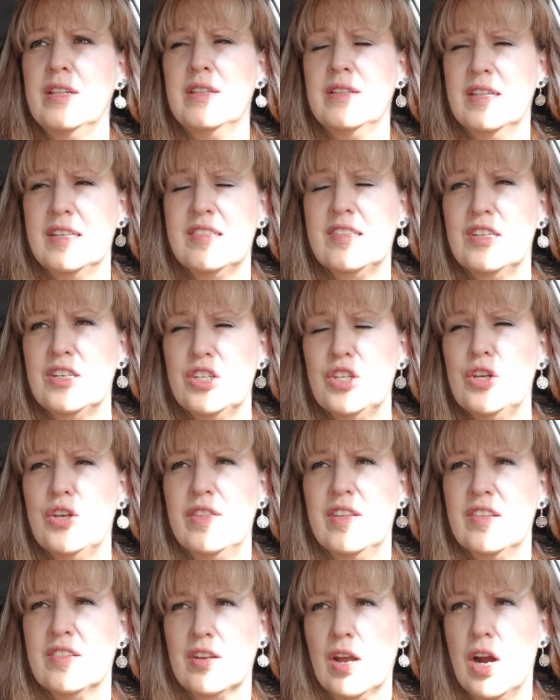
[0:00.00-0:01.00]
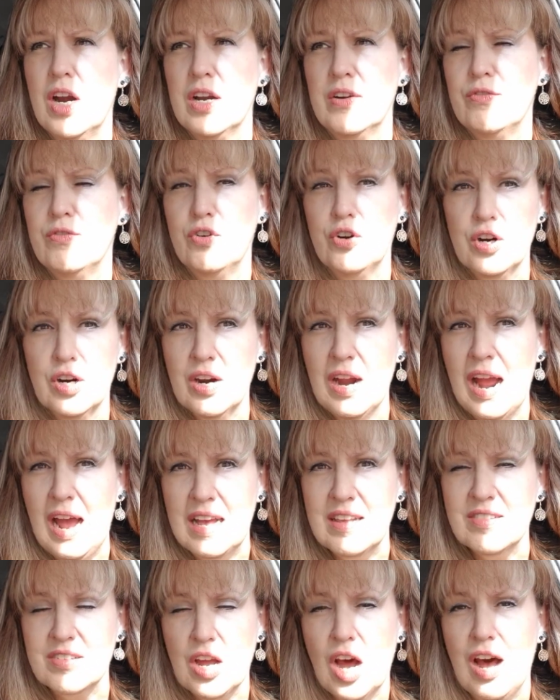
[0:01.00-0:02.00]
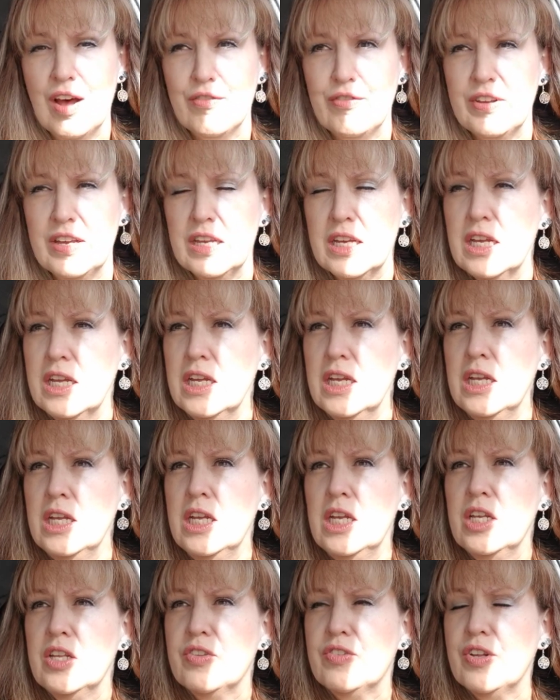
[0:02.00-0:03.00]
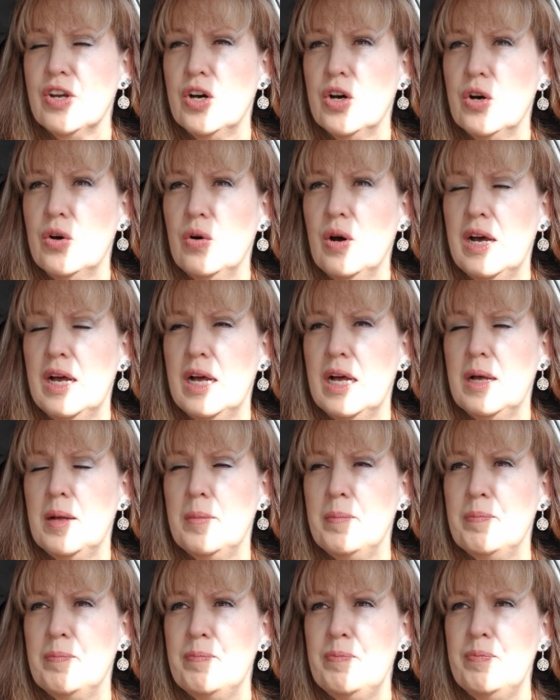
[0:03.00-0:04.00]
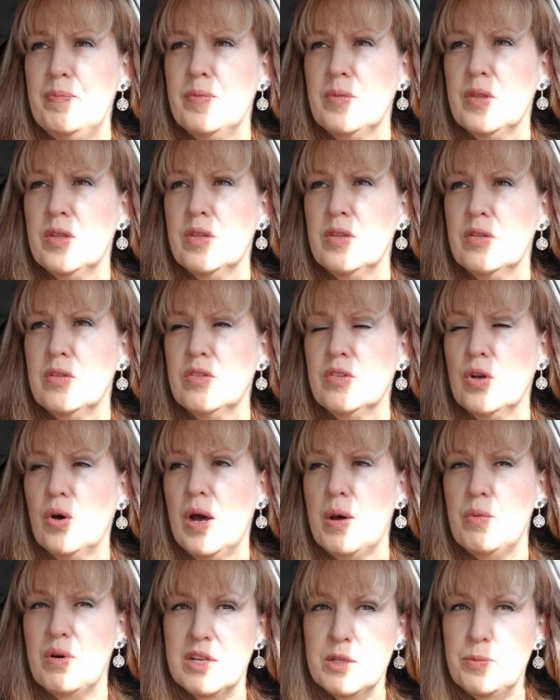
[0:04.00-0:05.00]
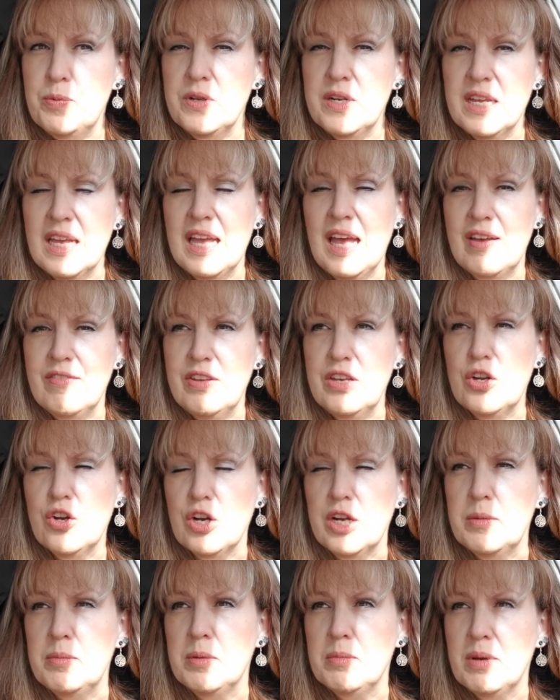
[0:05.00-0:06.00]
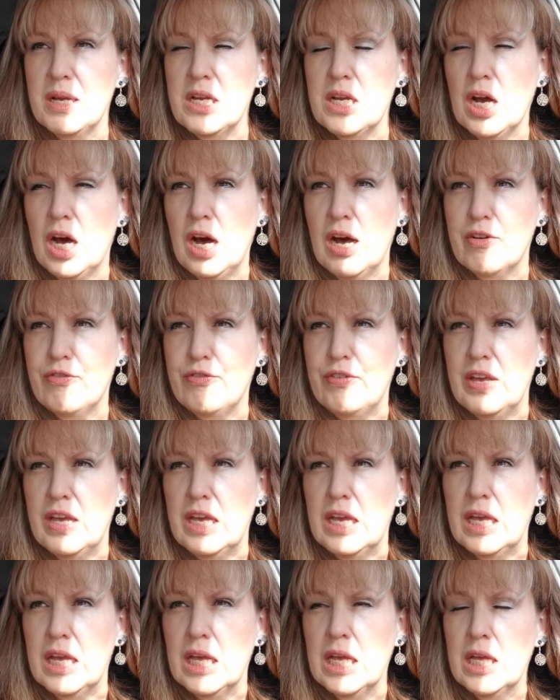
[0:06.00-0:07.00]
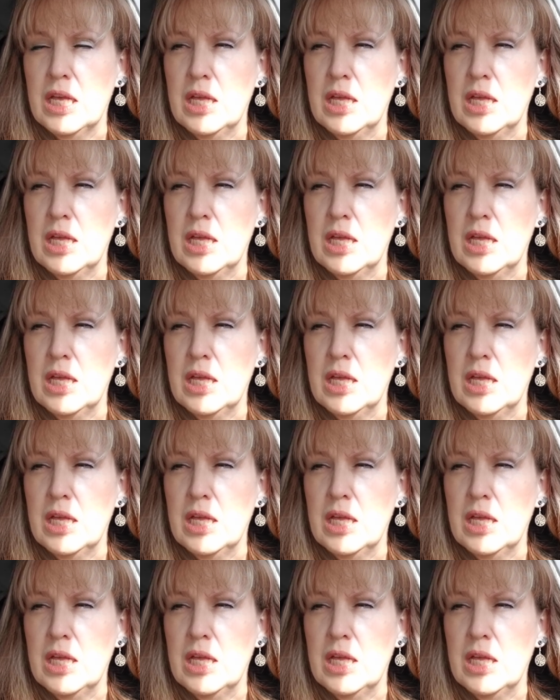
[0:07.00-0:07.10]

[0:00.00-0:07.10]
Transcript: listened to that's carnivore has coffee. So, um, so I was putting heavy cream in my coffee,